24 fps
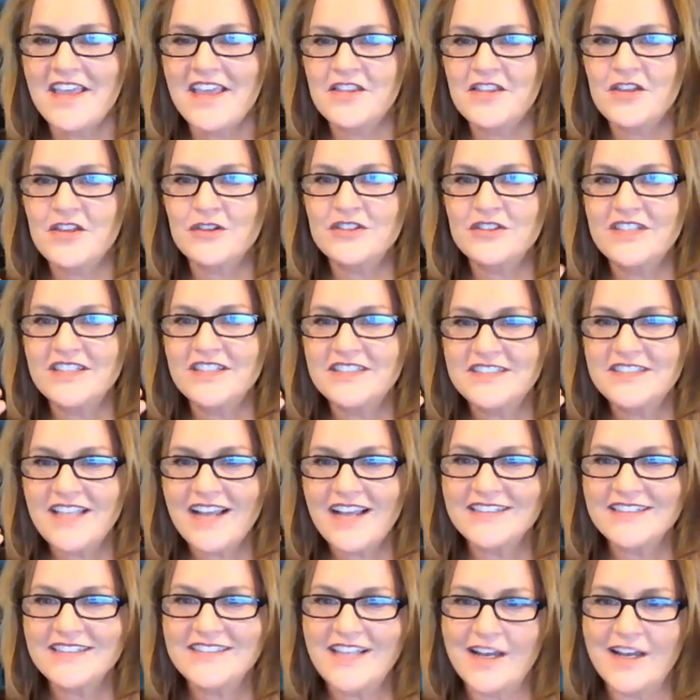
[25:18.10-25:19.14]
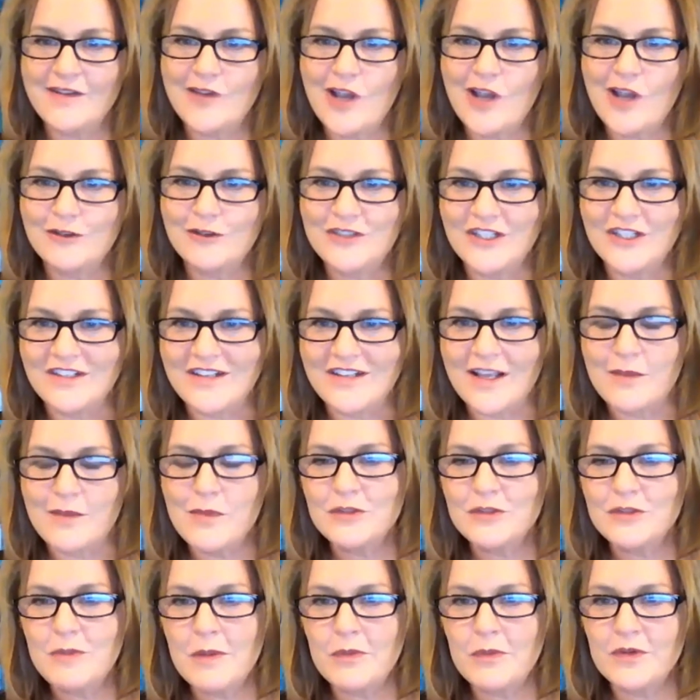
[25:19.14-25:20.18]
there's the second side of coaching. Like
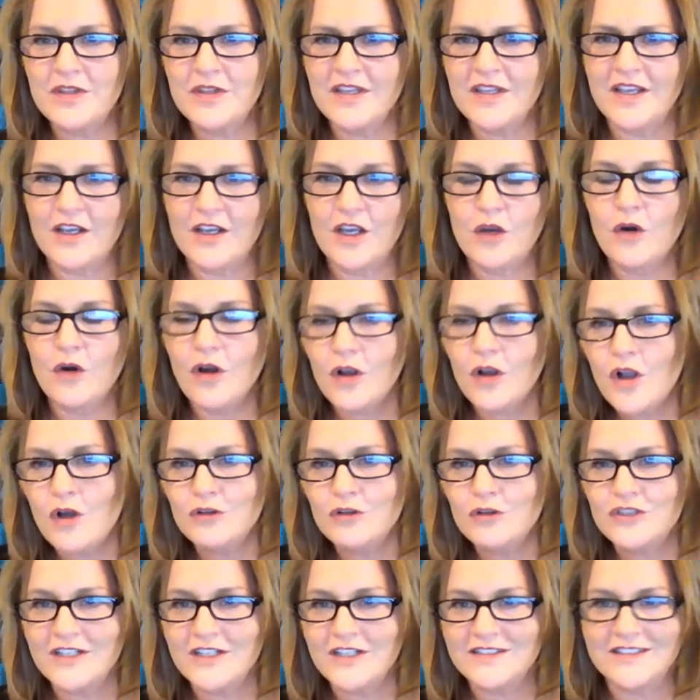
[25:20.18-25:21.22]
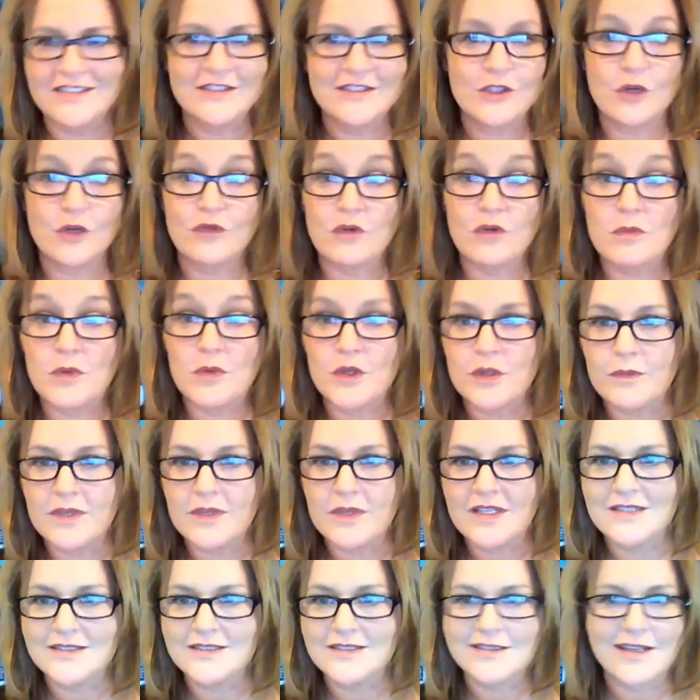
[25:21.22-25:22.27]
most people think coaching is a silver bullet
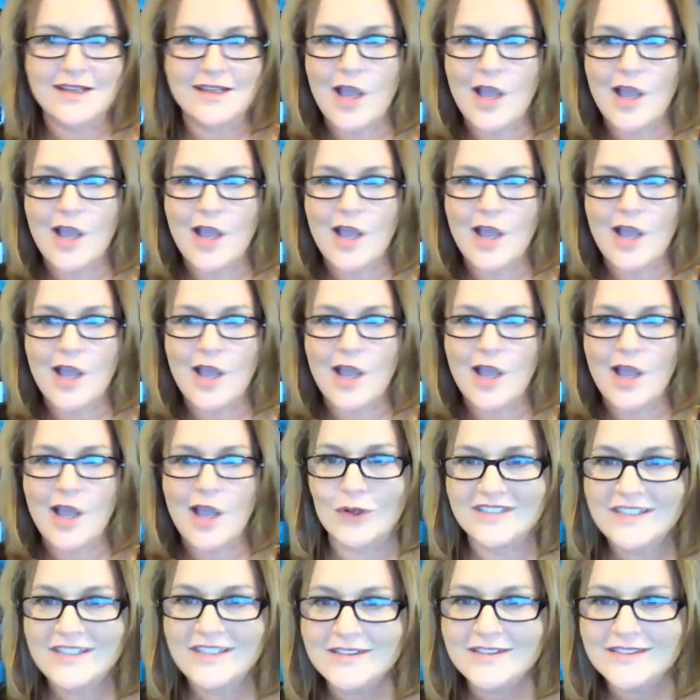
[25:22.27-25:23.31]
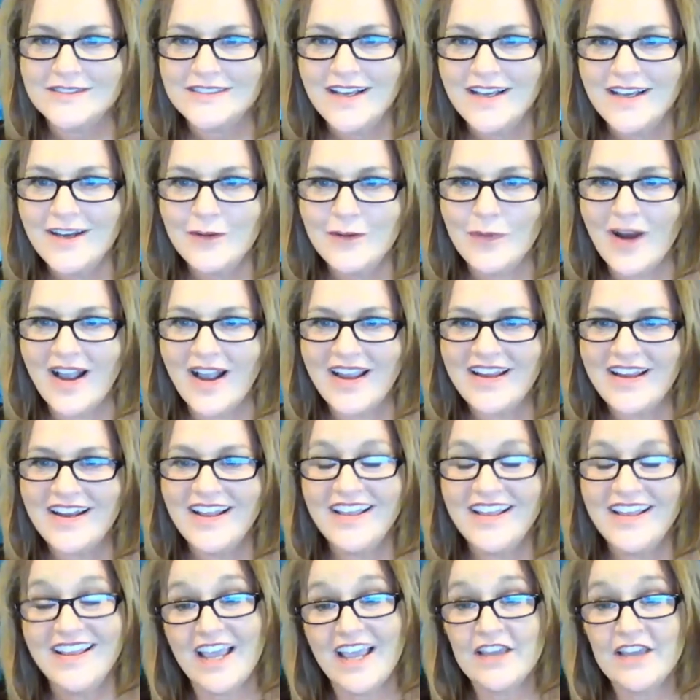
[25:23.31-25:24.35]
because it's going to help us win more deals, right?
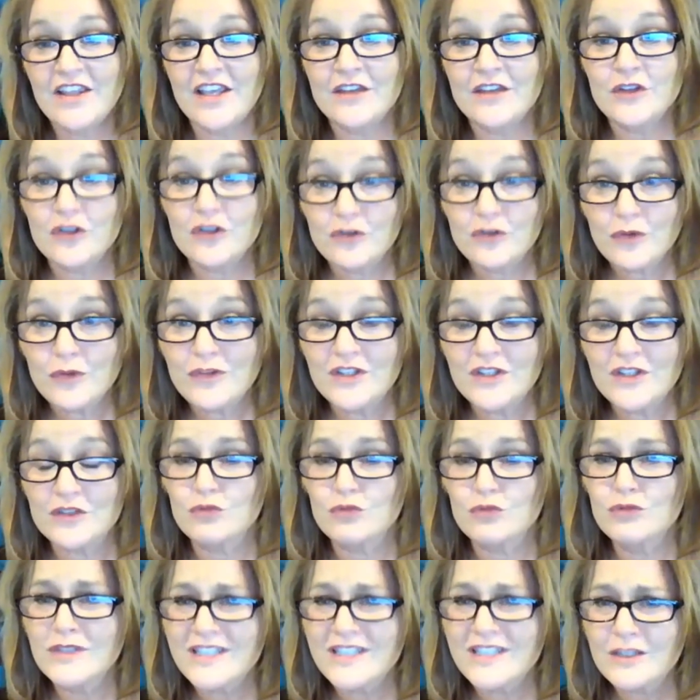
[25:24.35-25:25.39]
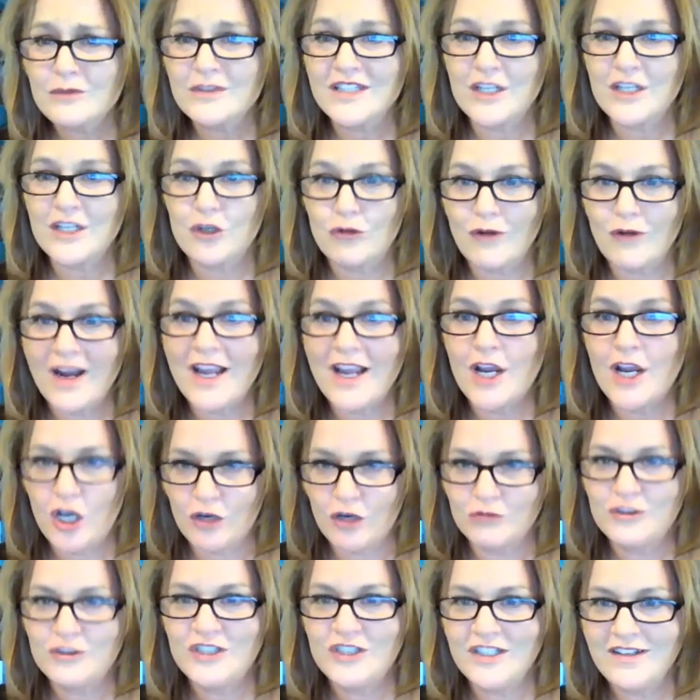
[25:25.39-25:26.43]
And the truth is really, really great
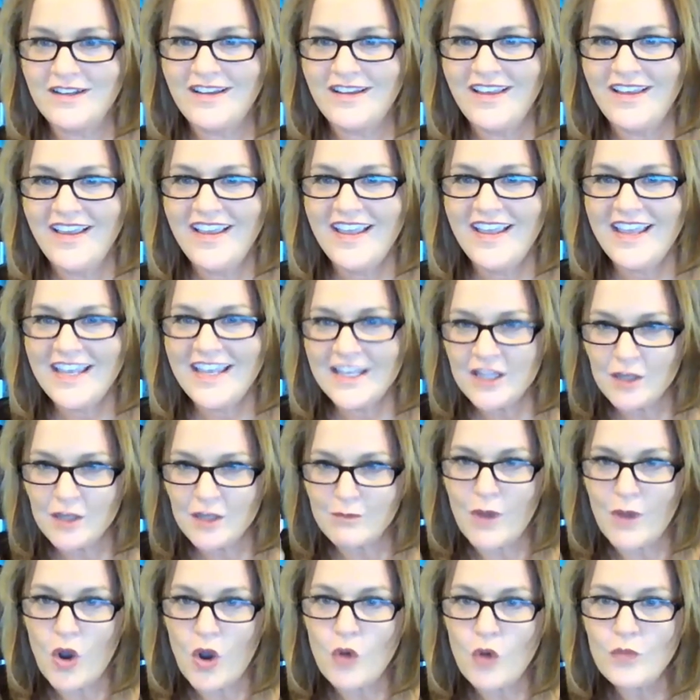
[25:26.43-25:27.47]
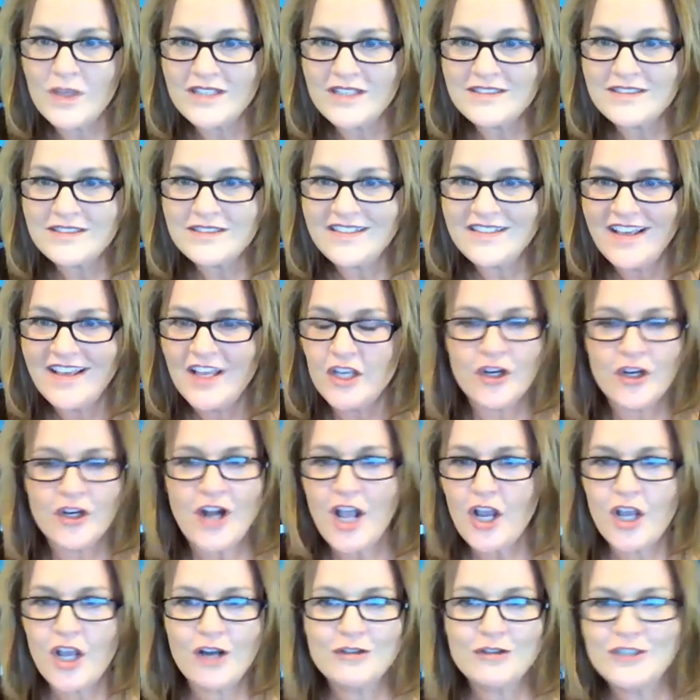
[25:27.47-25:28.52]
coaching in the moment, you're not
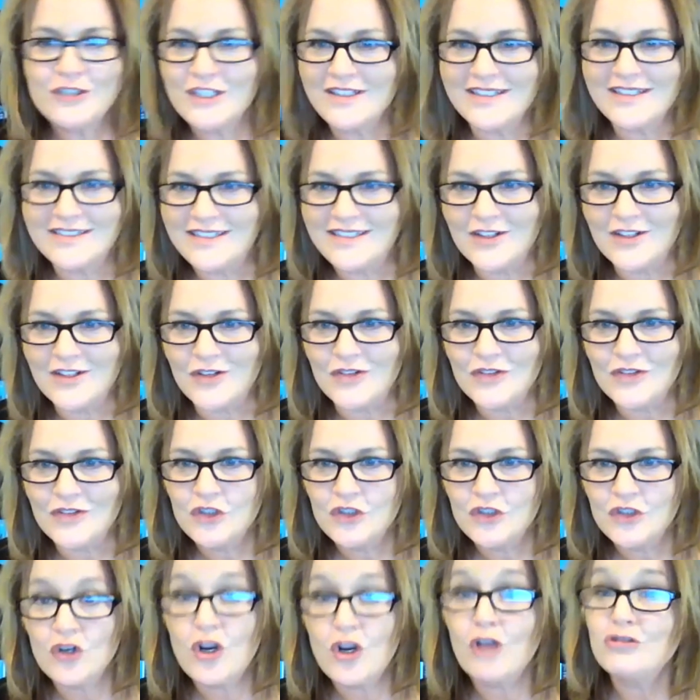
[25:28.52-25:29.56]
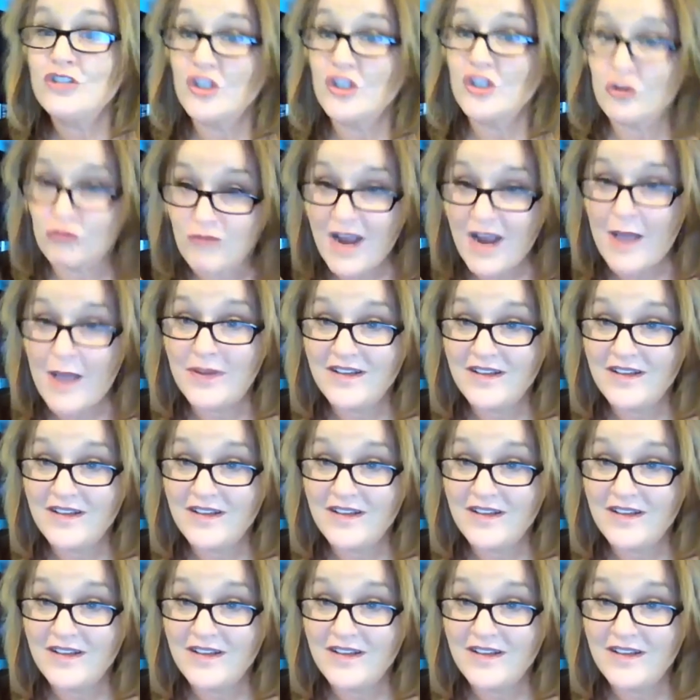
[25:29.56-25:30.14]
coaching the deal. You're coaching the rep,